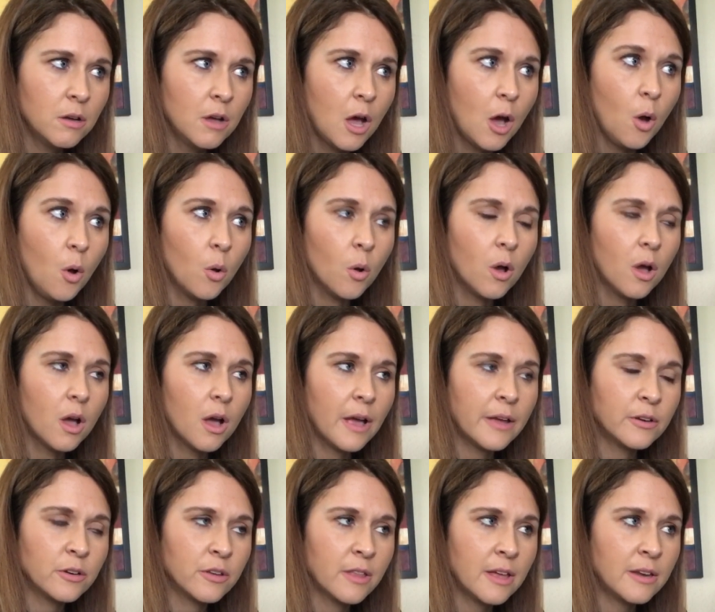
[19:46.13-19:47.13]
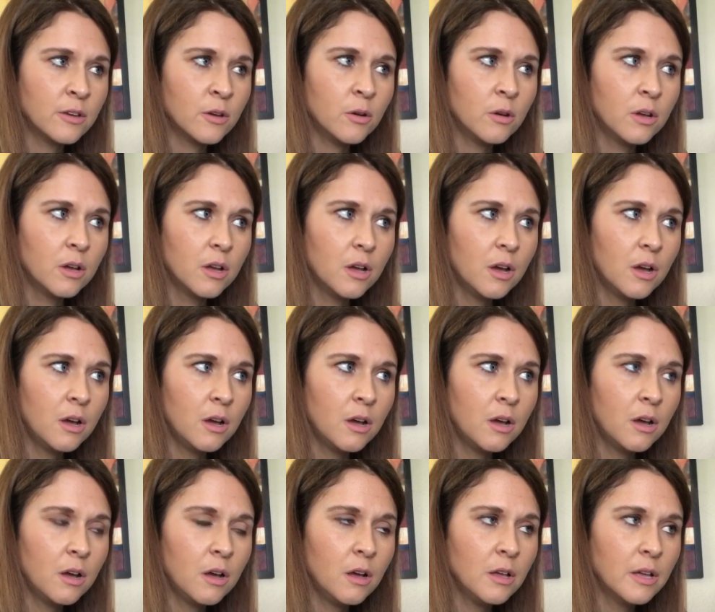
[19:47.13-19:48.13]
Oh, I heard that note.
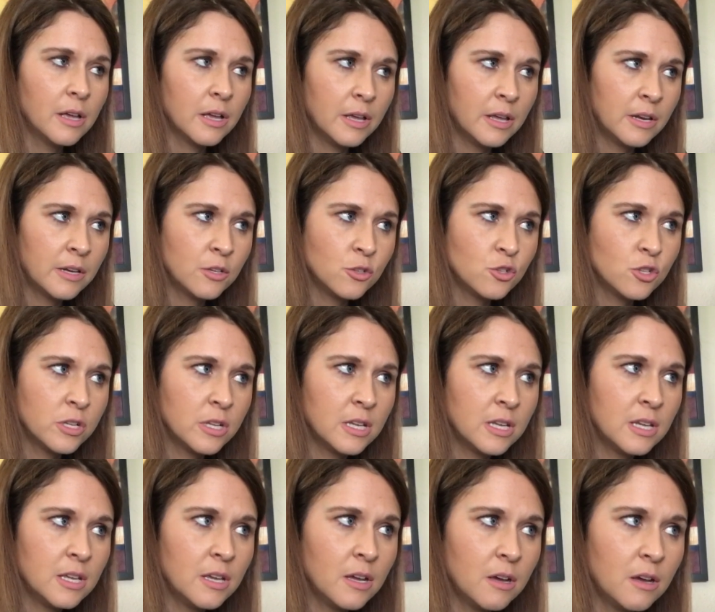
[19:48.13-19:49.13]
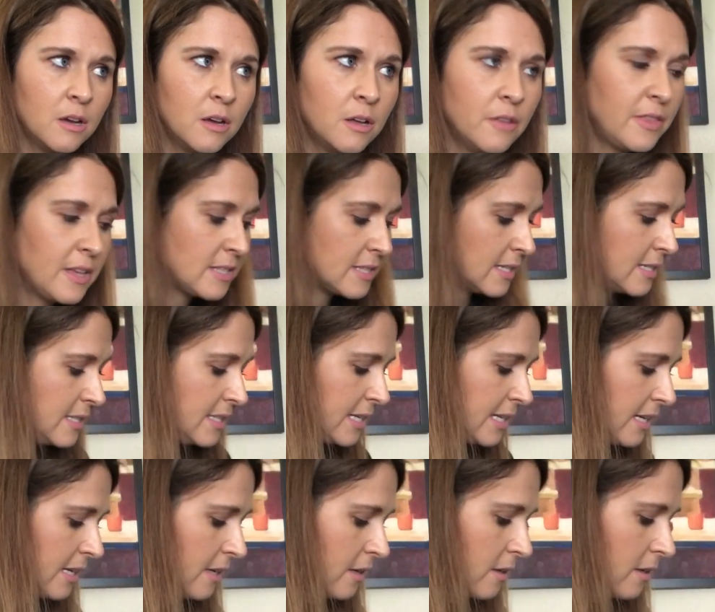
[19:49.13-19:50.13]
And a G. That's a
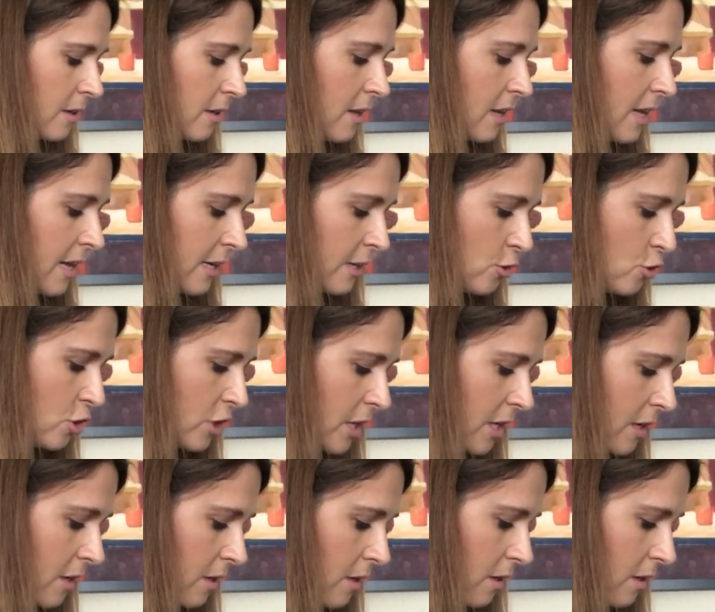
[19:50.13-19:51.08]
D and a G.